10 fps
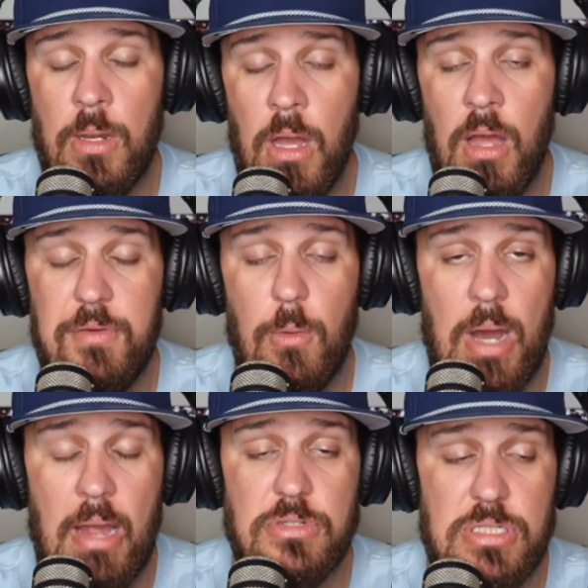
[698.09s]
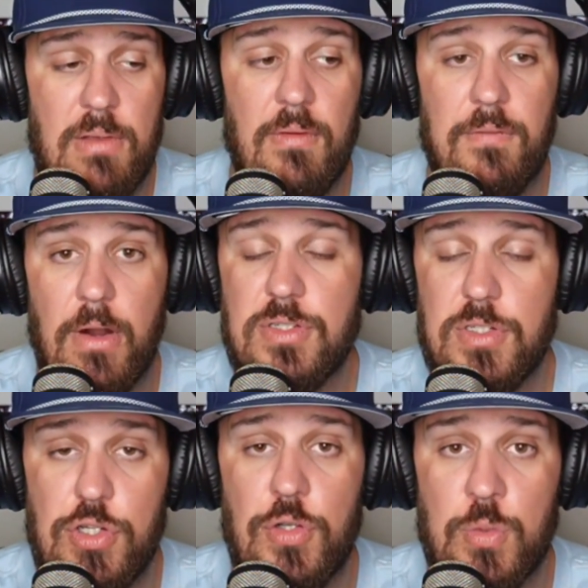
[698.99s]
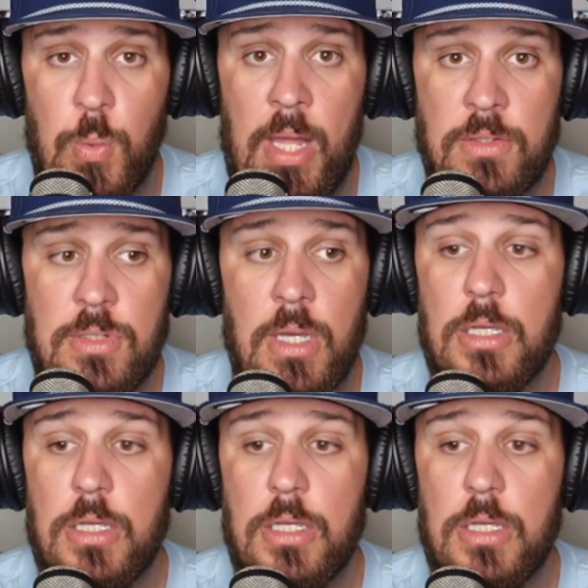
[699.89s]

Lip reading: off at wide receiver versus Juice Wells?